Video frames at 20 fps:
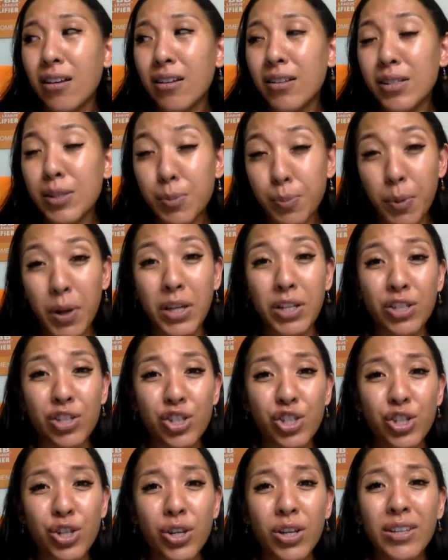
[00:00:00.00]

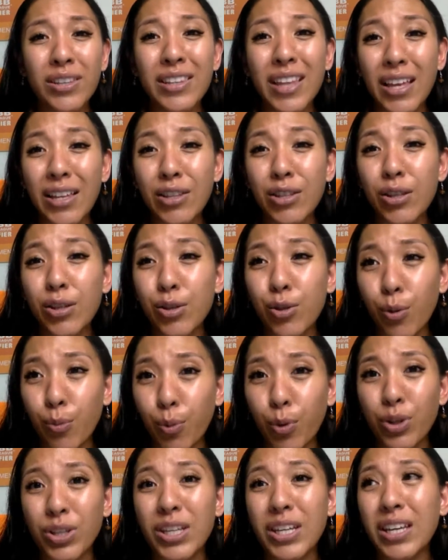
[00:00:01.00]
sponge, then your
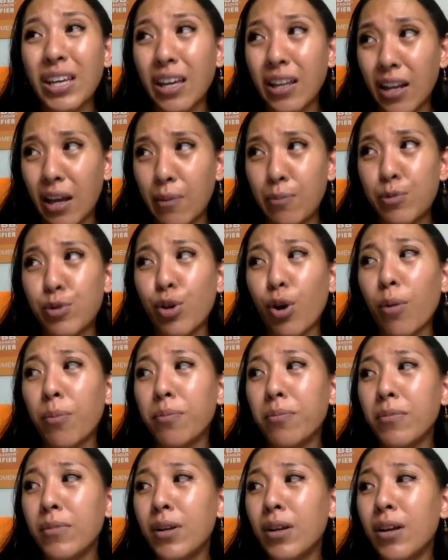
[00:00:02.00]
body can absorb
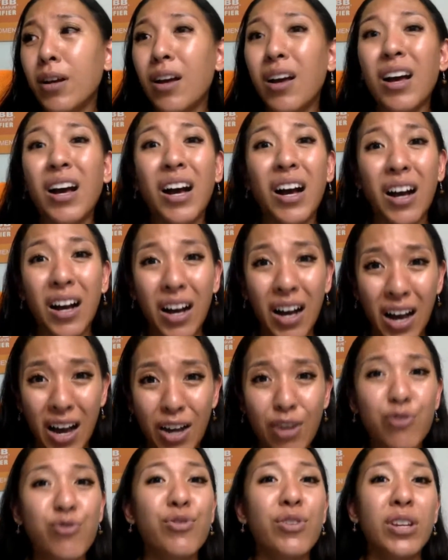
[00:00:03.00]

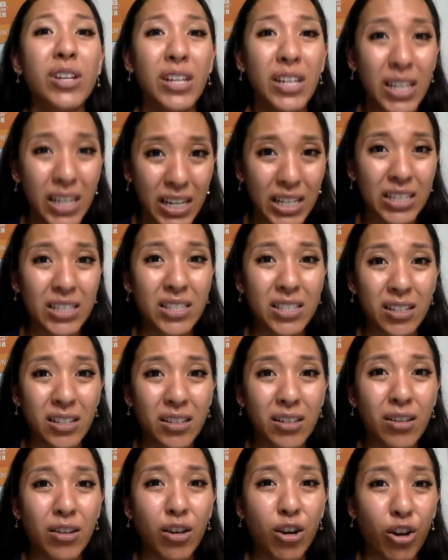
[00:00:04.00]
100
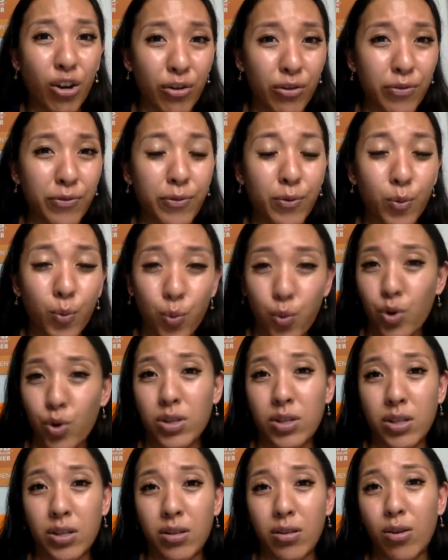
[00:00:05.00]
liter of
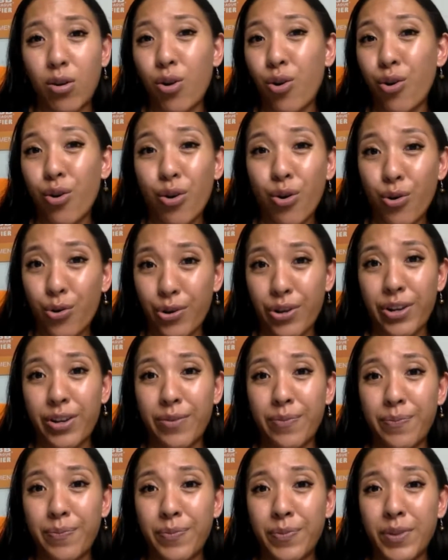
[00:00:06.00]
water or oil.
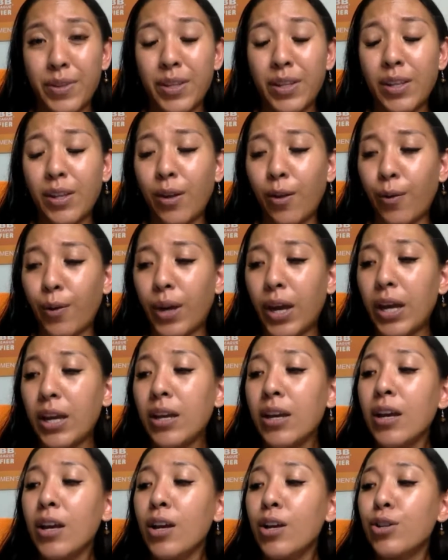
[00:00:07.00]

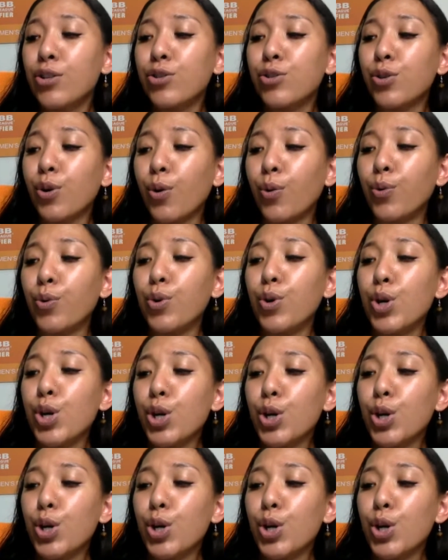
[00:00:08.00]
Okay, so